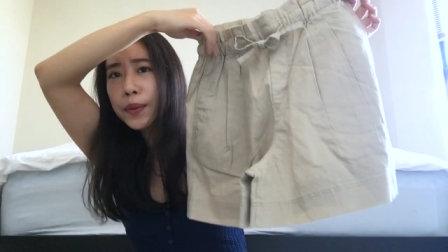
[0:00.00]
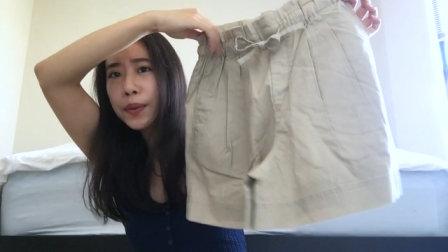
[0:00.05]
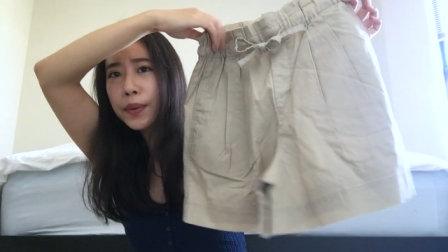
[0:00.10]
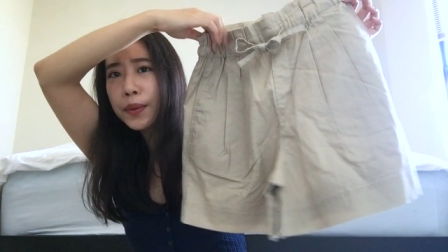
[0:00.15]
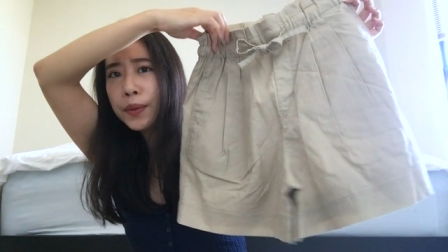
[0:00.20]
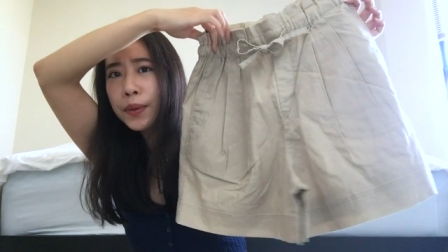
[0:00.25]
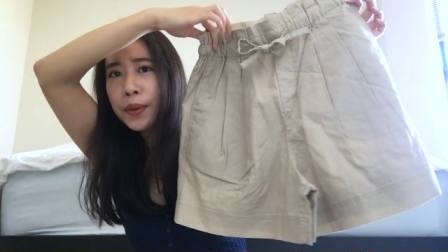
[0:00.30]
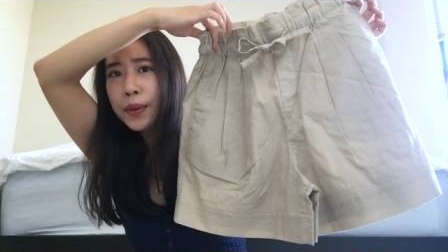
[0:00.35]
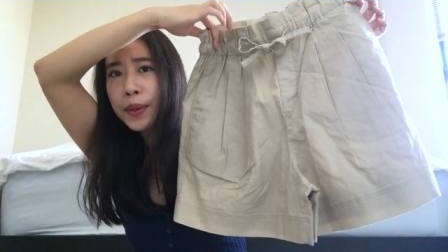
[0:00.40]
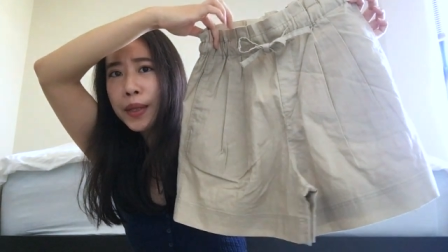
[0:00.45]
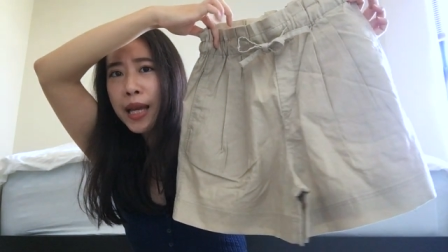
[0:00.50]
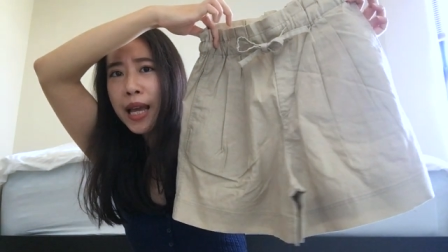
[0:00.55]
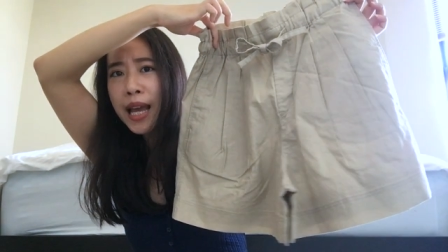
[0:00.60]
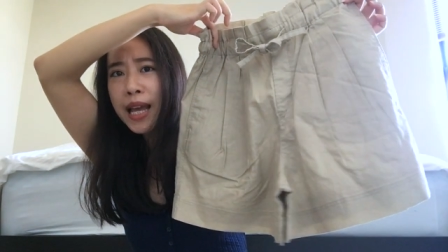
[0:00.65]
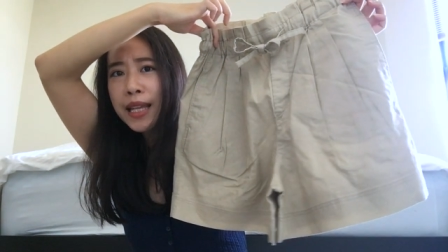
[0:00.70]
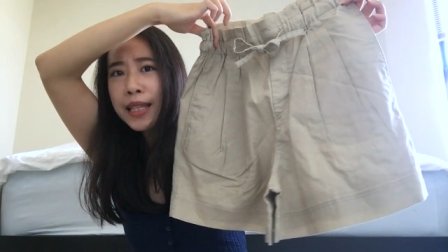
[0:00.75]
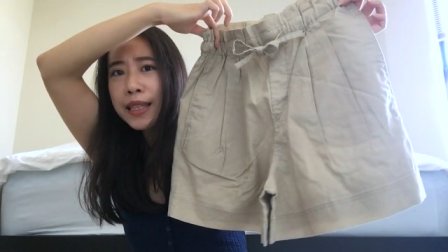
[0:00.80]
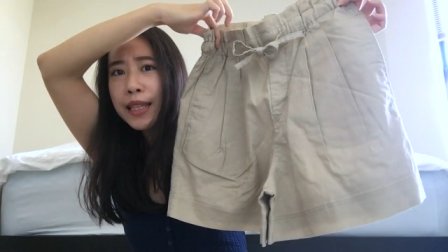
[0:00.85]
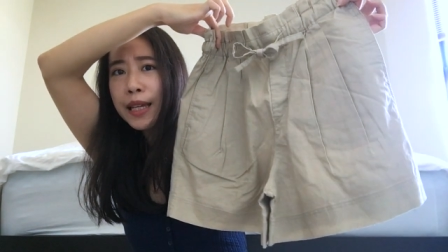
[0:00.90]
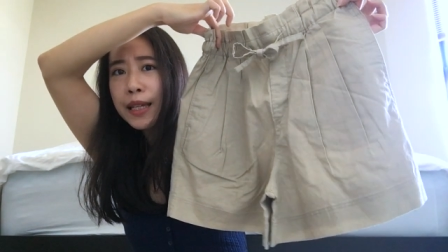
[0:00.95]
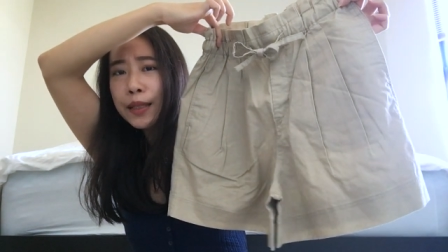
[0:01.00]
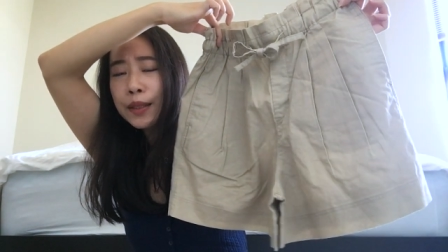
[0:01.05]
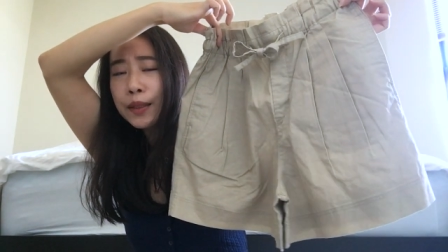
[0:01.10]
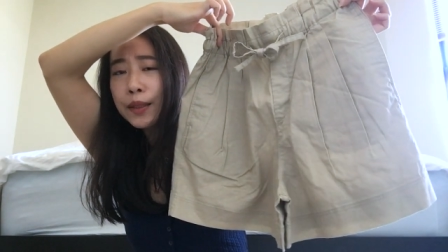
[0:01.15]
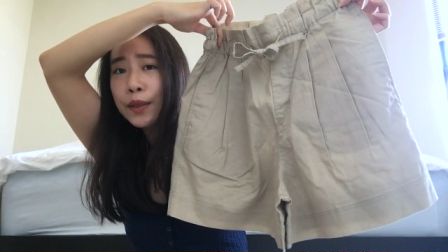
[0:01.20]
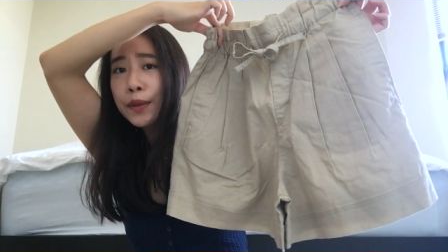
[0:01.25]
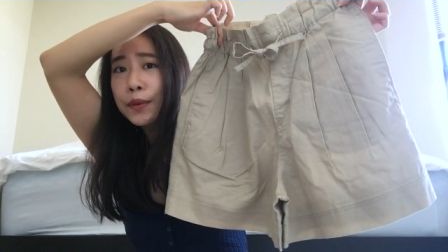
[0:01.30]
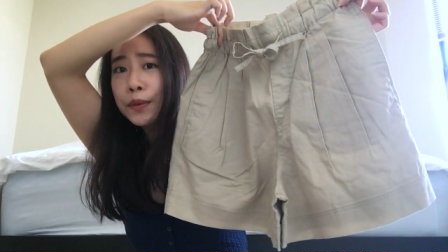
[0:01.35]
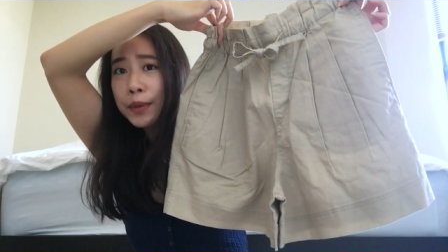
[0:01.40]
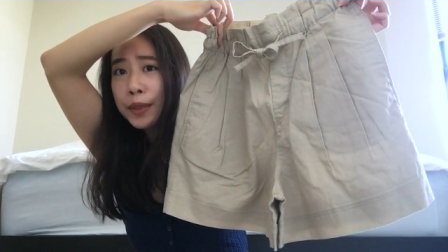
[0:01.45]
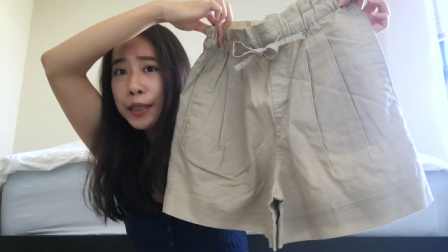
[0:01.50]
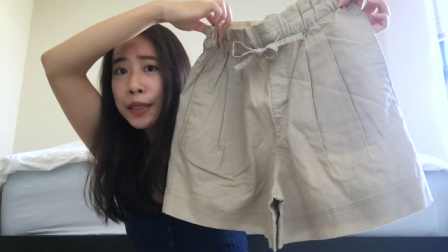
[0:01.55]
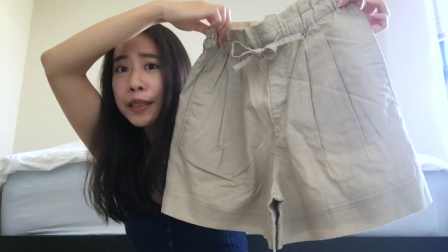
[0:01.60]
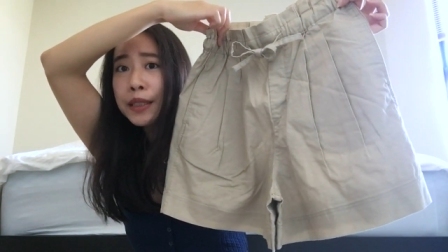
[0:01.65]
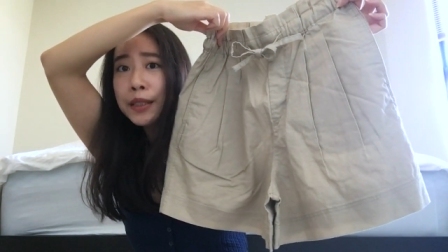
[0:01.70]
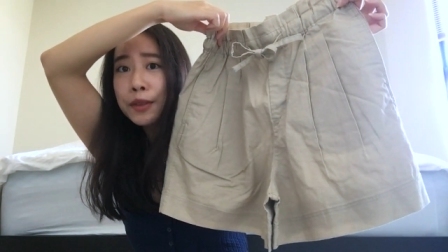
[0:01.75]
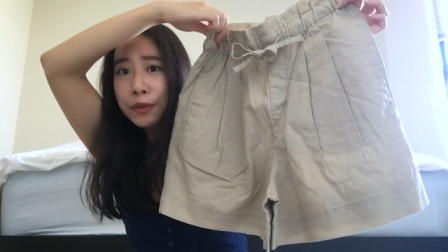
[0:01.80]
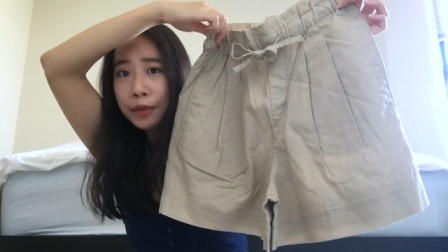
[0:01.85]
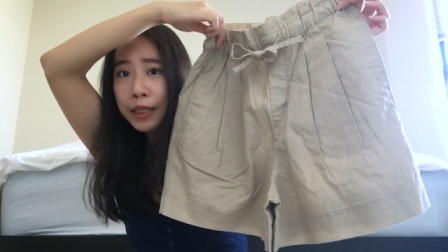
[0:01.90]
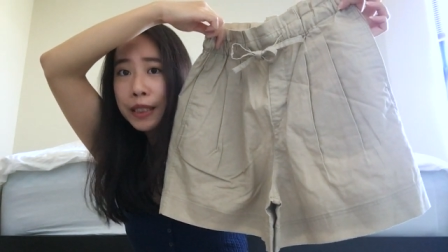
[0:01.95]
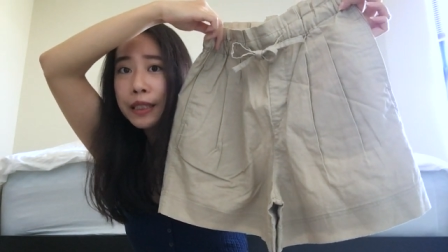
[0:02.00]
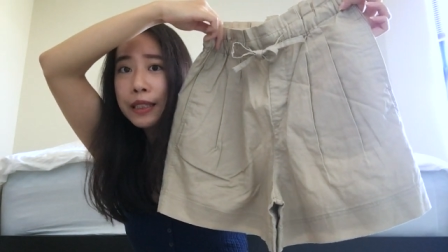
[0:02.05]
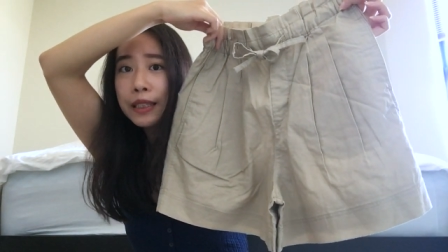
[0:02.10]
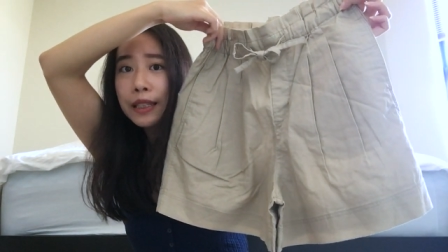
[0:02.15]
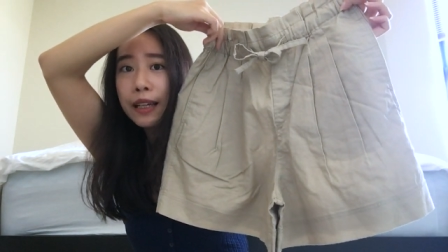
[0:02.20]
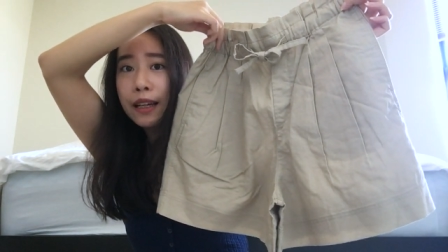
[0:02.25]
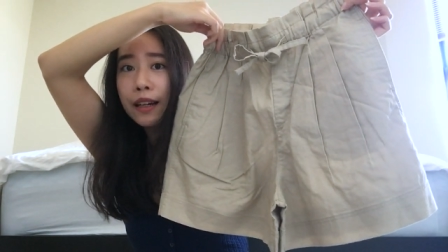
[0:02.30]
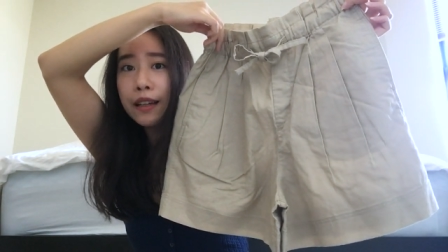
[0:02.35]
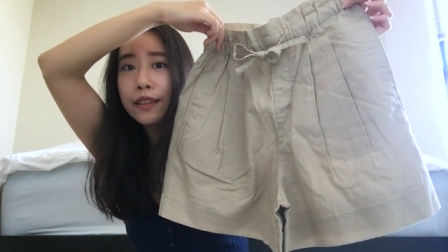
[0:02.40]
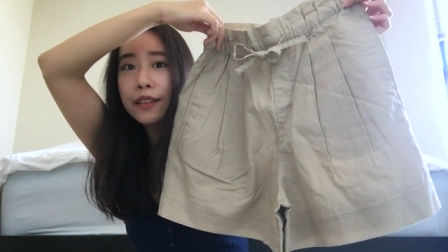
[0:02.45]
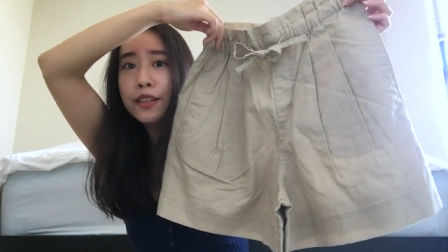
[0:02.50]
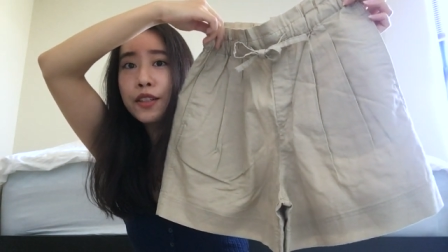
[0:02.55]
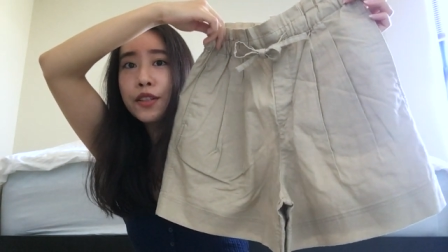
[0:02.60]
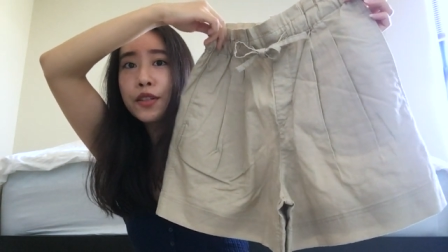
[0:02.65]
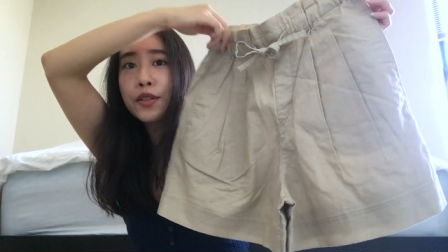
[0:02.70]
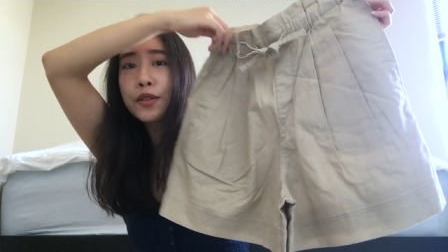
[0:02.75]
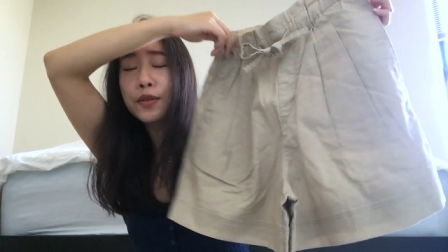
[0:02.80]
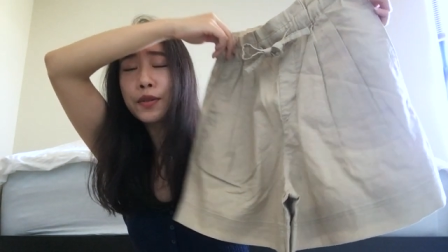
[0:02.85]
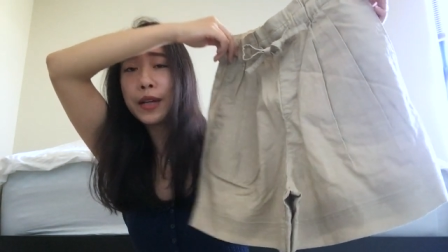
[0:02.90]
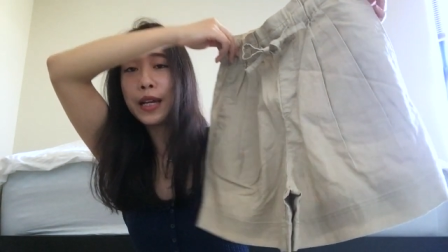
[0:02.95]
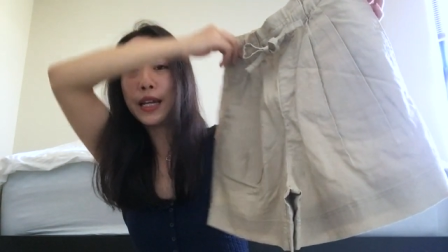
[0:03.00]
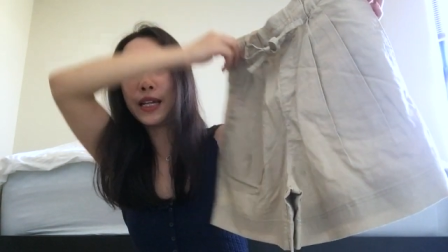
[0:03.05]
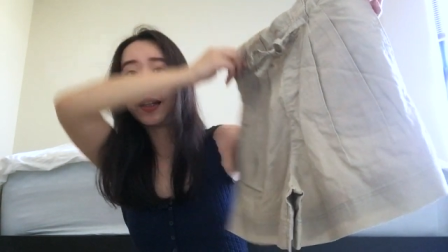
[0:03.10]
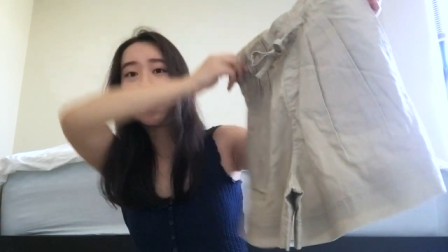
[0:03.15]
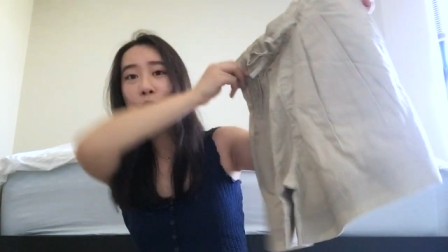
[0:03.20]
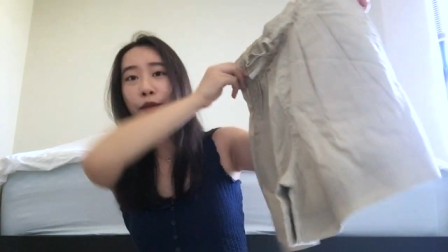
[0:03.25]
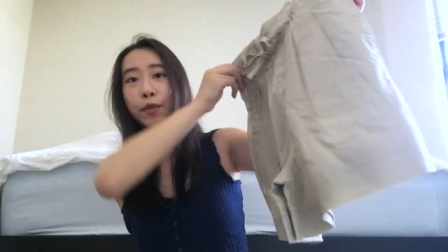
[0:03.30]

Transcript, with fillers: Ooh, they look really wrinkly on the screen.